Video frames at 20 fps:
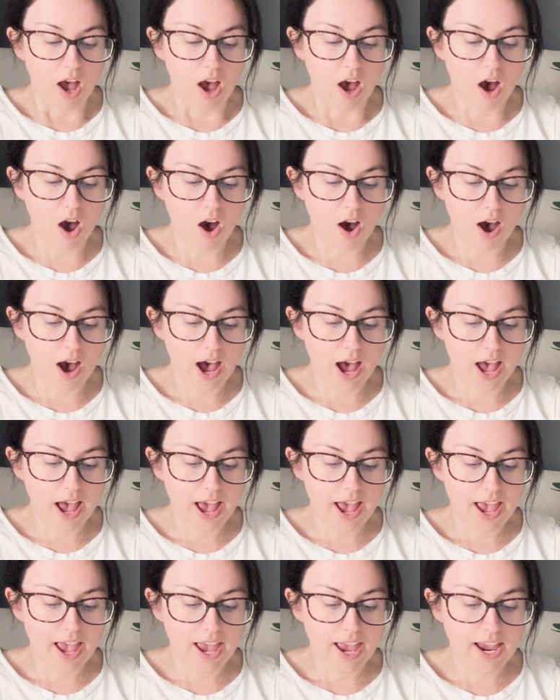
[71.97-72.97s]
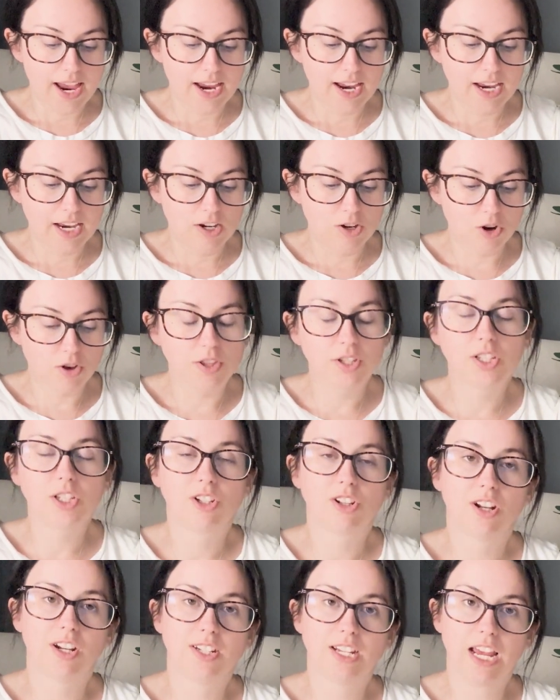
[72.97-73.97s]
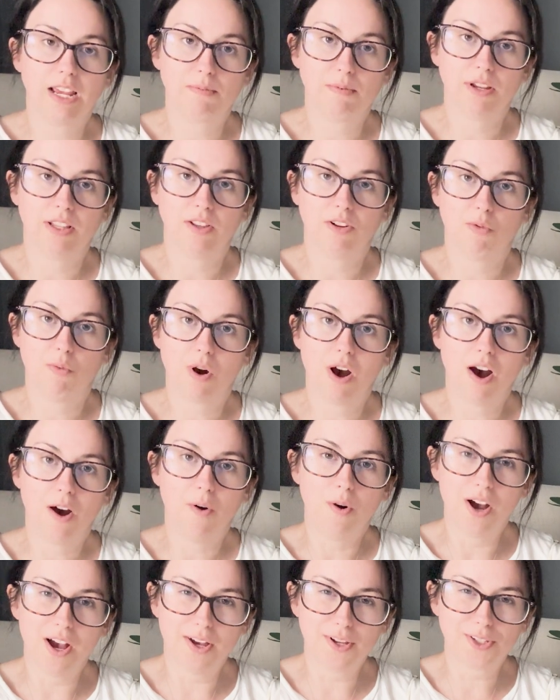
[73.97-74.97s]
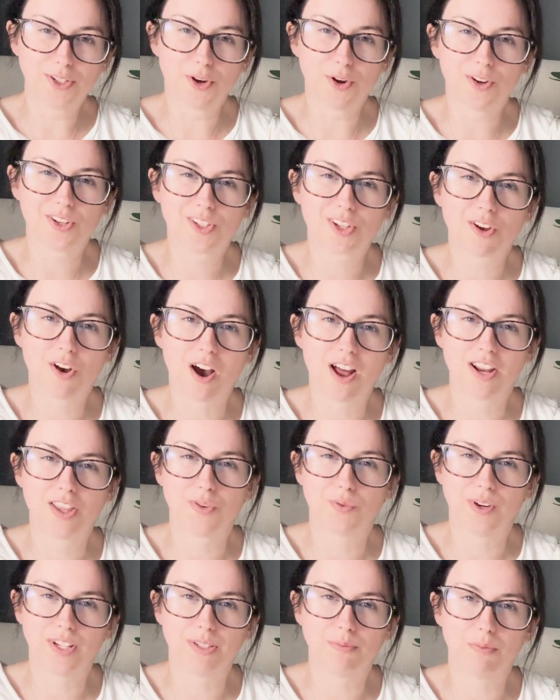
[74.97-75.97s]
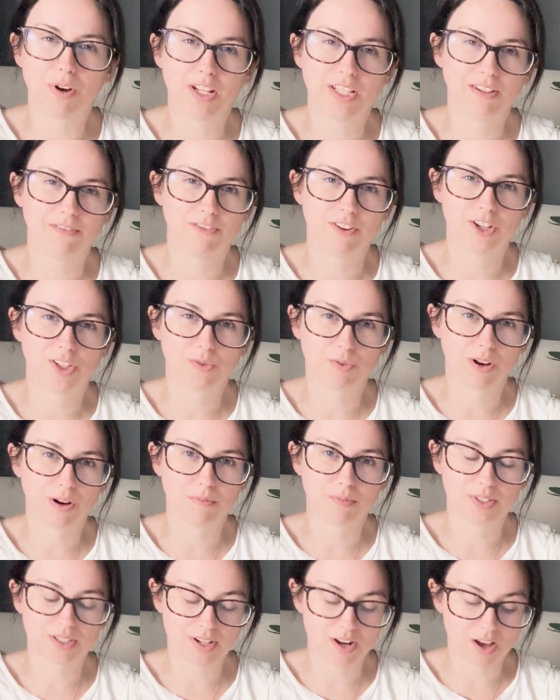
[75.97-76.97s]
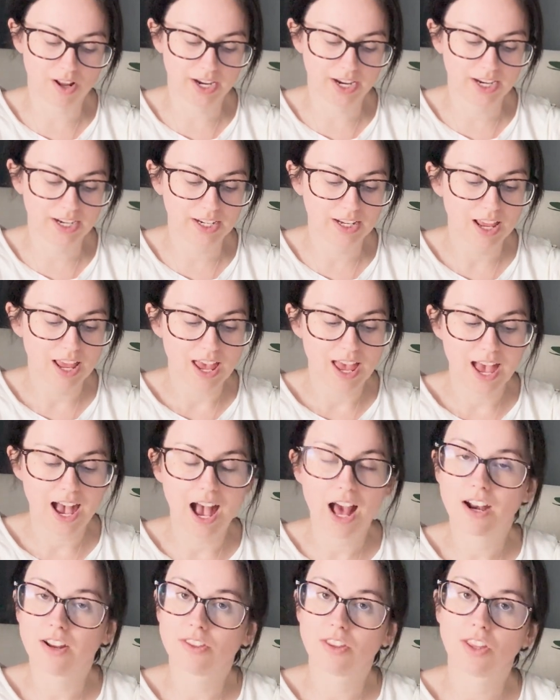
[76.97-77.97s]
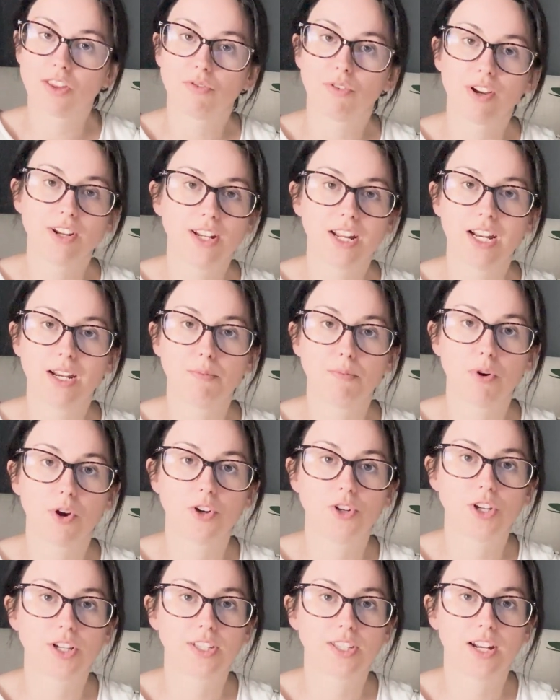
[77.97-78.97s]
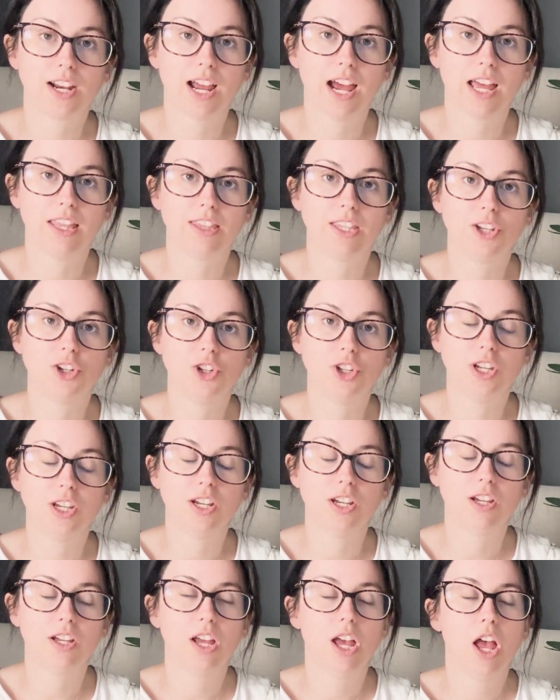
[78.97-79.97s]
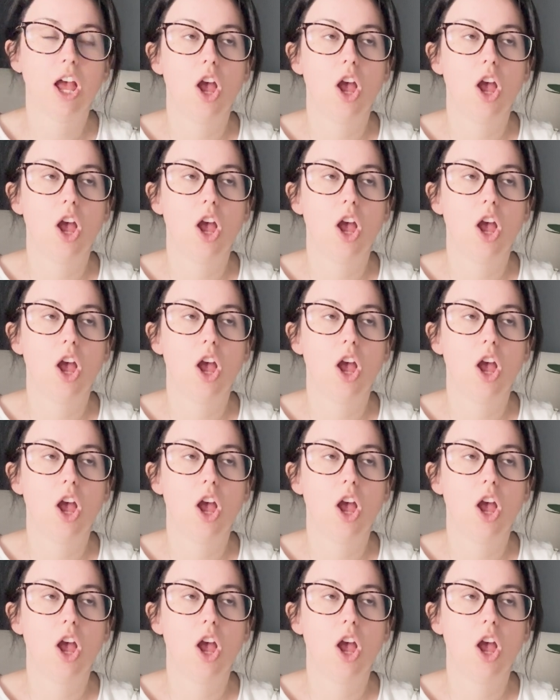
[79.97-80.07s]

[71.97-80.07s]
I know this is going to take me a little while, so it's kind of the reason why it's the first one I'm starting out of the 3 knitting projects that I had this year.